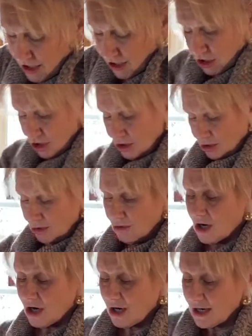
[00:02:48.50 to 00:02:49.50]

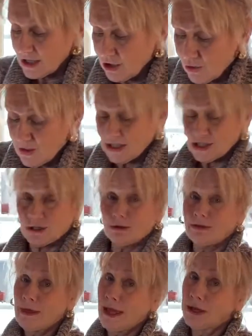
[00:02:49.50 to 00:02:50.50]
You are going to
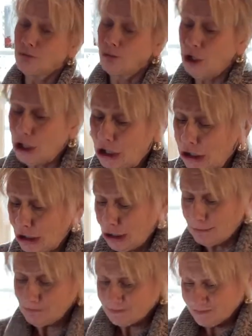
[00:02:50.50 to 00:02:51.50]
thank
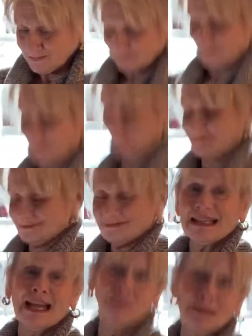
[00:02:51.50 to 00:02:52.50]
me.
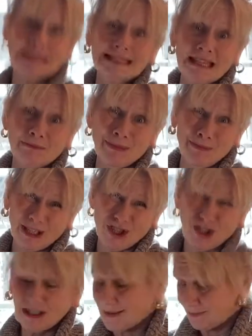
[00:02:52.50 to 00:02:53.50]
And please send me
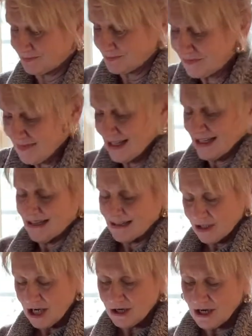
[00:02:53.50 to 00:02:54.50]
pictures.
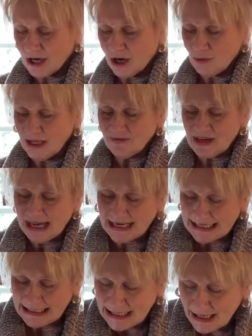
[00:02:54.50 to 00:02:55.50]
So here you go. We've
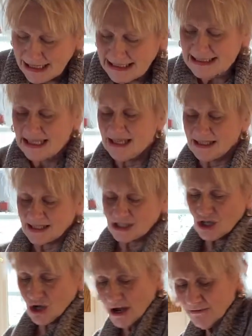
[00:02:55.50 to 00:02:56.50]
got a nice
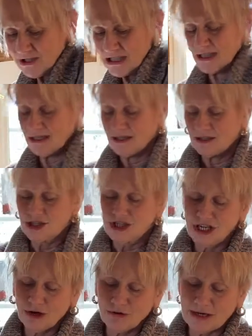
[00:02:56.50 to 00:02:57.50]
soft
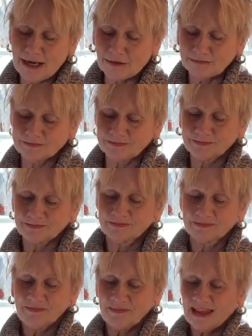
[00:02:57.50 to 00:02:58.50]
dough now.
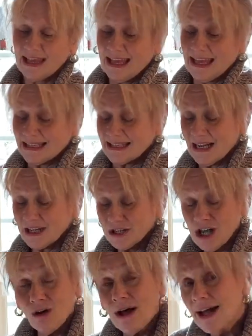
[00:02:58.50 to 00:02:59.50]
Now you
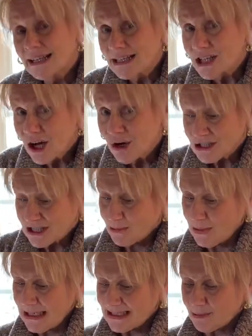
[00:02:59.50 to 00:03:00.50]
know how you go to the
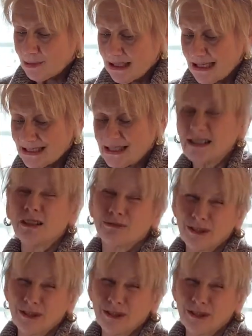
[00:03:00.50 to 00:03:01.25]
pizza places, the